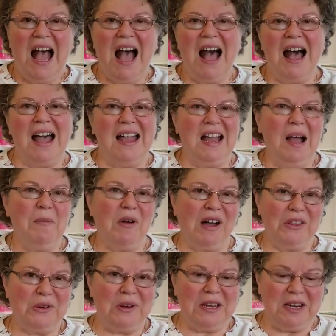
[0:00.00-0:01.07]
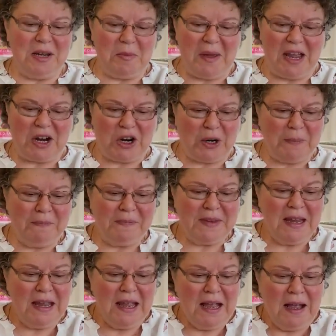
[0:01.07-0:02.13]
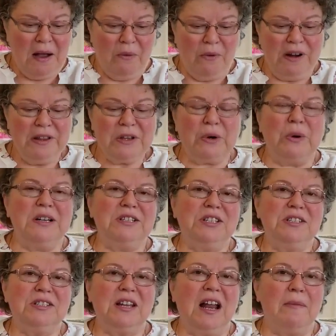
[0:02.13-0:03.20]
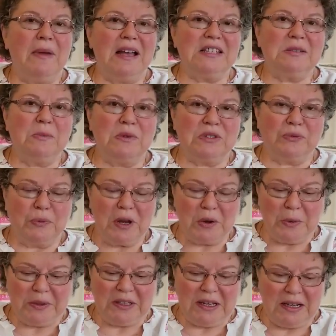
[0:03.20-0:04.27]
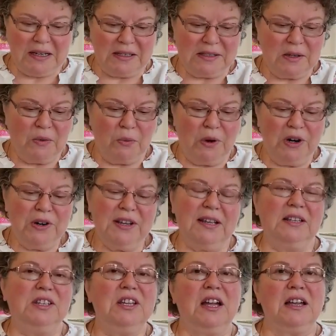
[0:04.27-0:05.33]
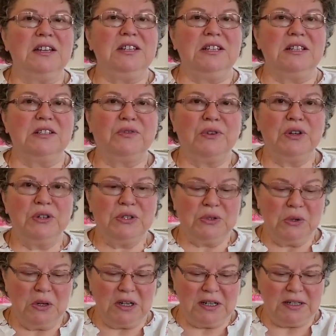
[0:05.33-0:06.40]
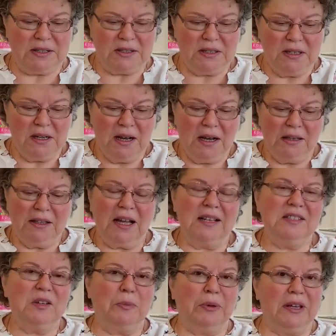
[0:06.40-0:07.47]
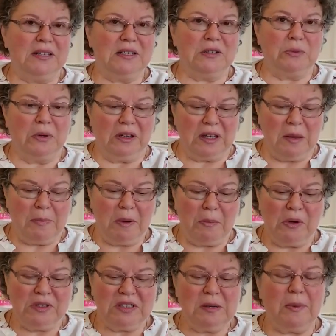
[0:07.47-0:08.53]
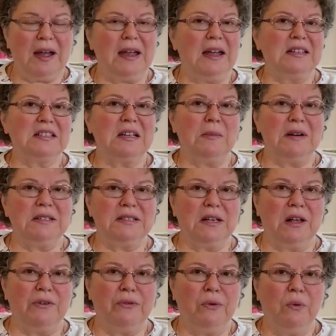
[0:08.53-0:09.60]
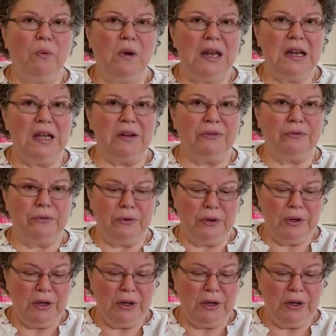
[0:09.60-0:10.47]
Hi, I'm author E.D. Baker. One of the questions that I'm asked most frequently is, where do you get the ideas for your stories? Lots of places really, but mostly by asking myself, what if?